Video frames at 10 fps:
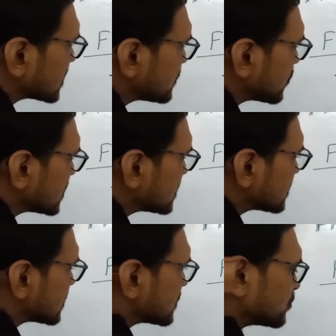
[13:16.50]
bodies
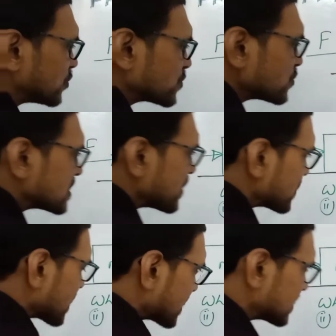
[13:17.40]
moves with same
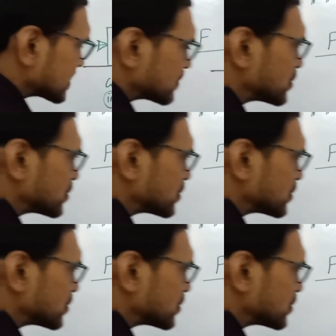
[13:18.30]
acceleration,